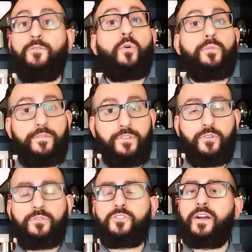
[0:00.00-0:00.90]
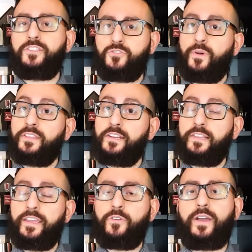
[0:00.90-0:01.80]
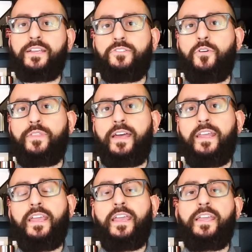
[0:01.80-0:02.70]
for review, so I just wanted to let you guys know that